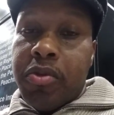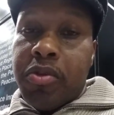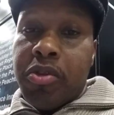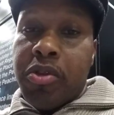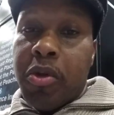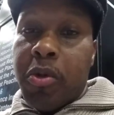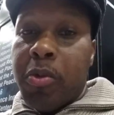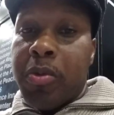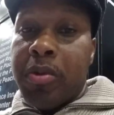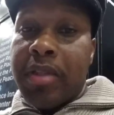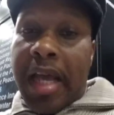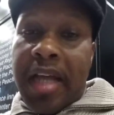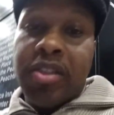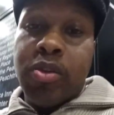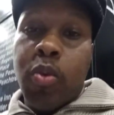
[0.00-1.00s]
So
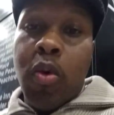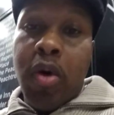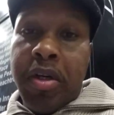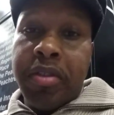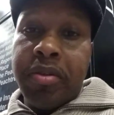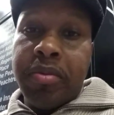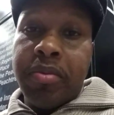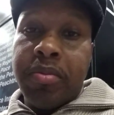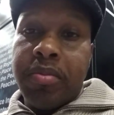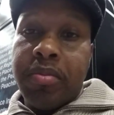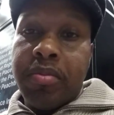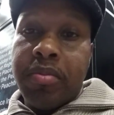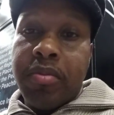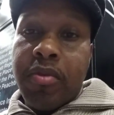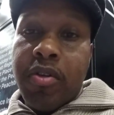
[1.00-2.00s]
that's one.
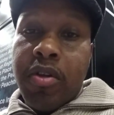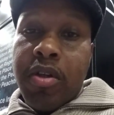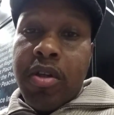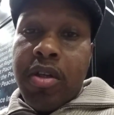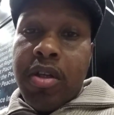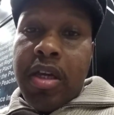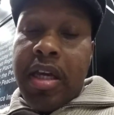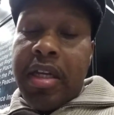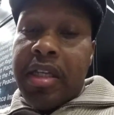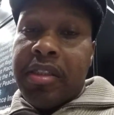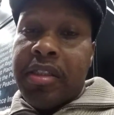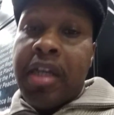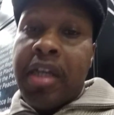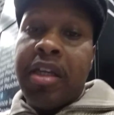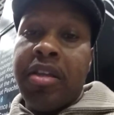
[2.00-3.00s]
And the
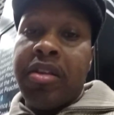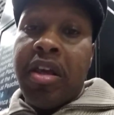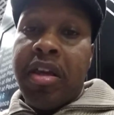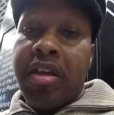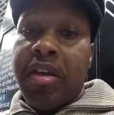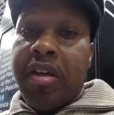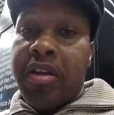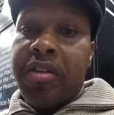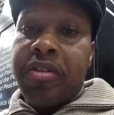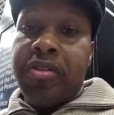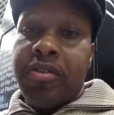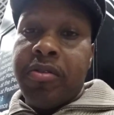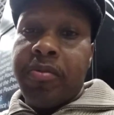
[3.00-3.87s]
second thing is